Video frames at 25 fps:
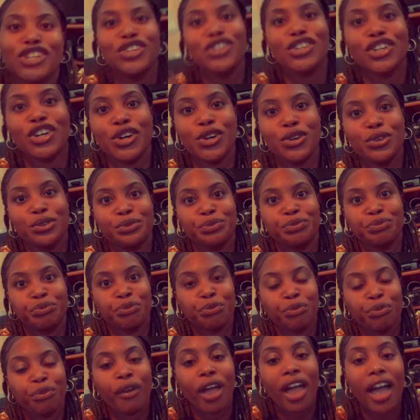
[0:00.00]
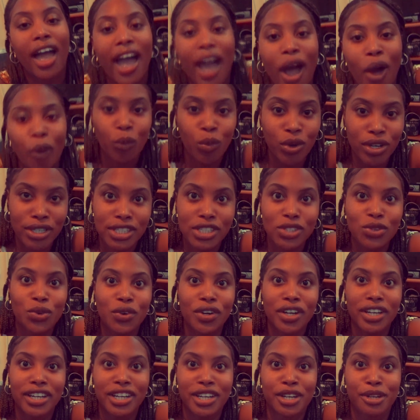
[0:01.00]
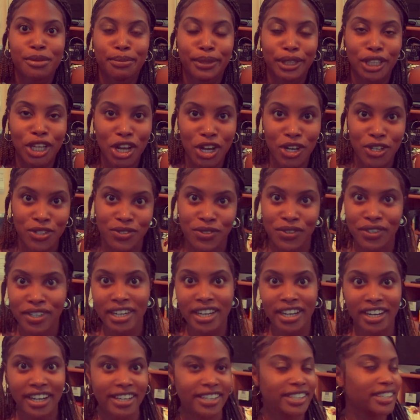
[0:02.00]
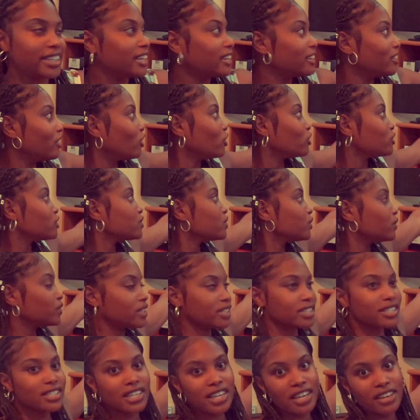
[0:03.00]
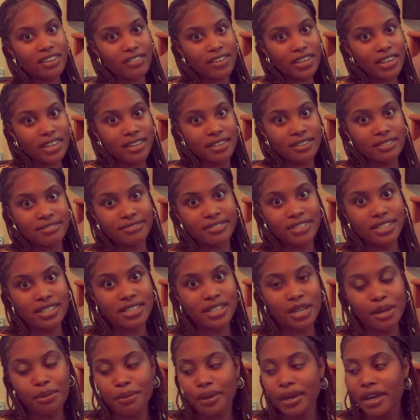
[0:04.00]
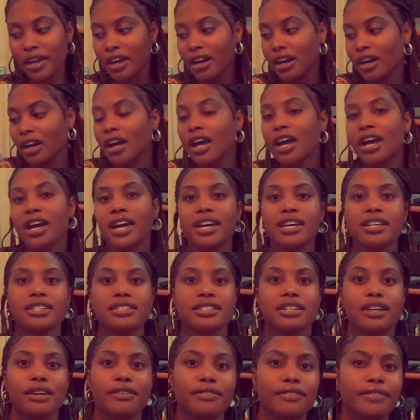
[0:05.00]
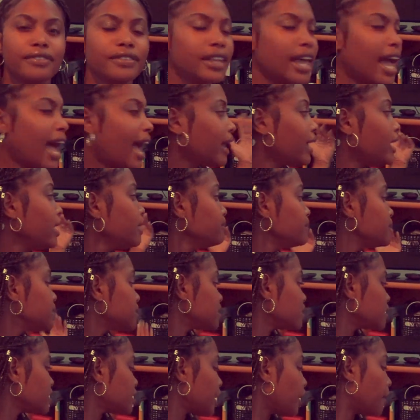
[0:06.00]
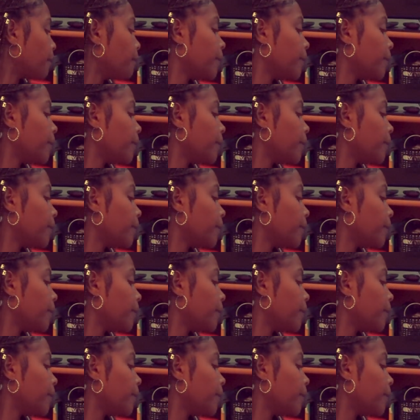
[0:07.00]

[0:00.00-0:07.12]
you know, what's on there belongs on there. And then also the TV is up here and stuff. I keep this in our